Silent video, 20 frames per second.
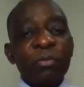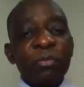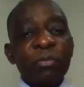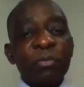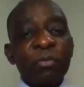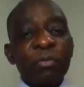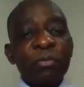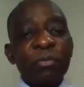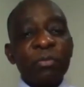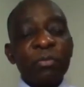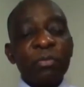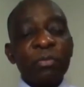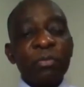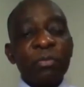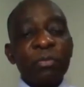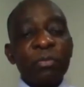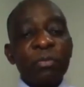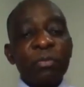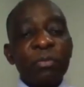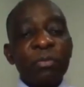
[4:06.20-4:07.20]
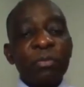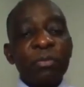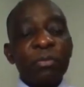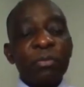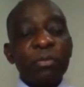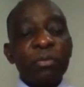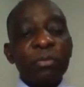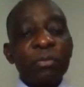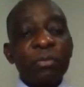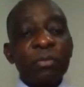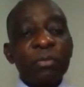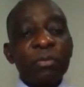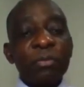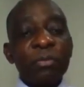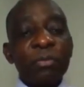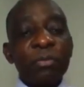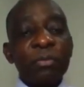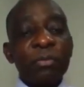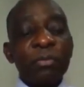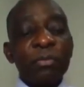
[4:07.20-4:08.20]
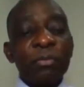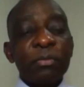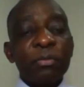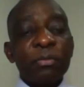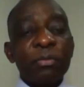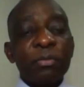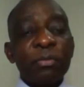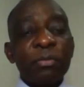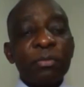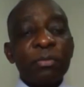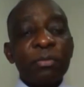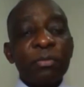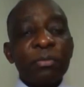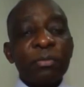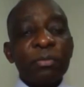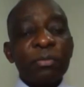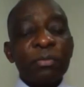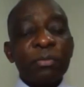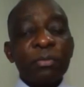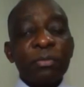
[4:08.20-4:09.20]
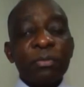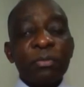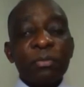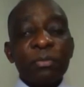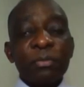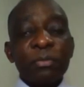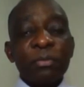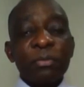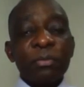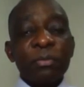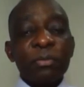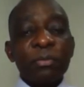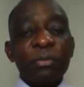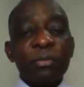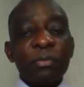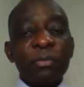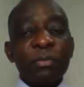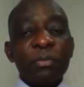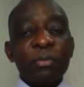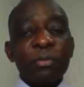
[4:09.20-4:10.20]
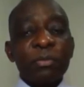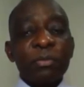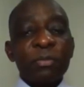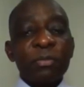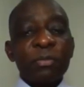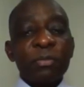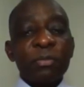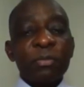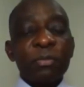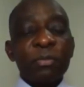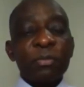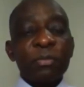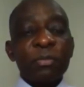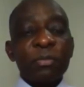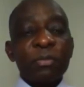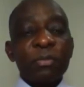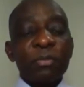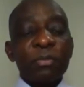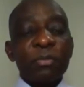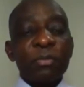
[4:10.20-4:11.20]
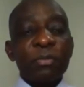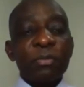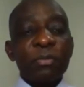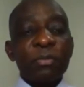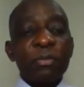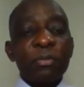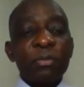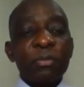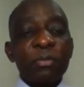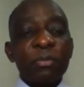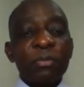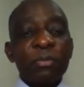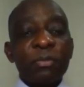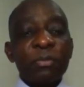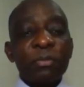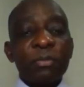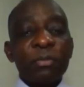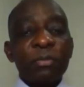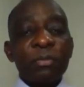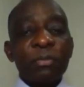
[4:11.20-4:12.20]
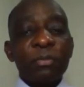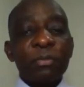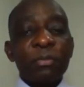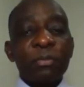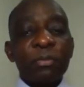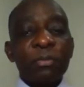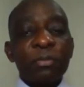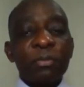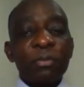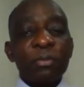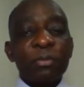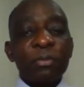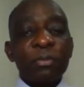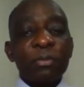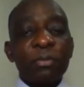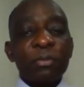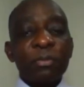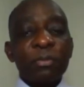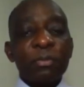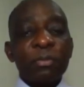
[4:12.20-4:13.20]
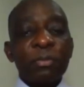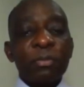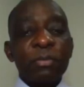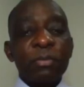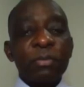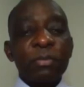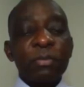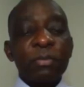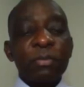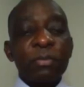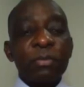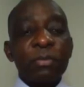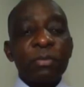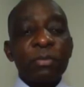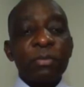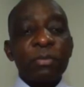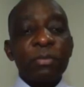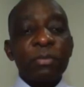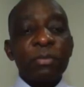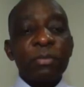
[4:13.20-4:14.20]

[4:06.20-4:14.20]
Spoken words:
This person isn't speaking.